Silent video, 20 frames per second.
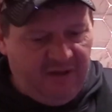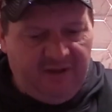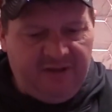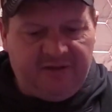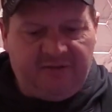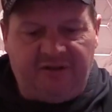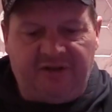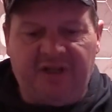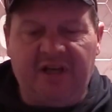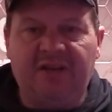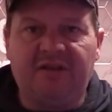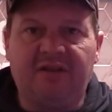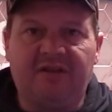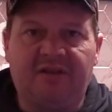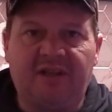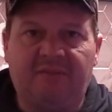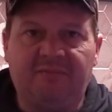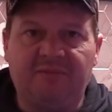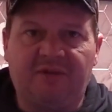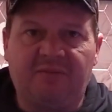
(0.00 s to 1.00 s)
So change to
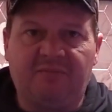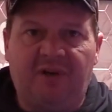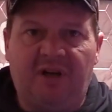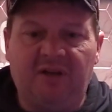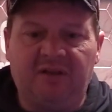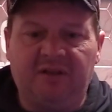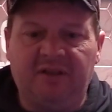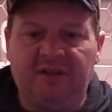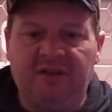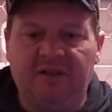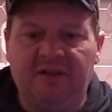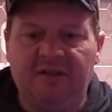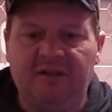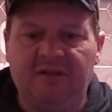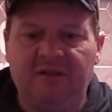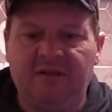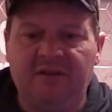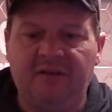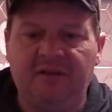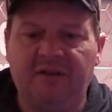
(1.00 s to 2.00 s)
something smaller,
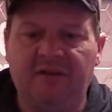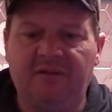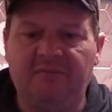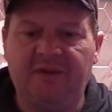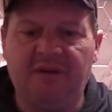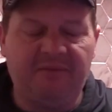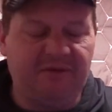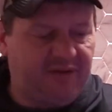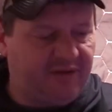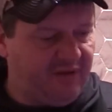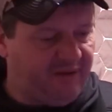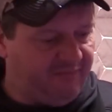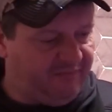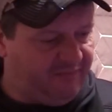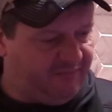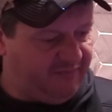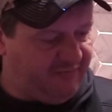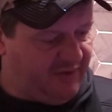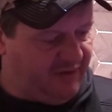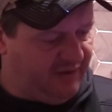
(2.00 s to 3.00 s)
you know, maybe
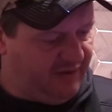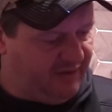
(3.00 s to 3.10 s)
something,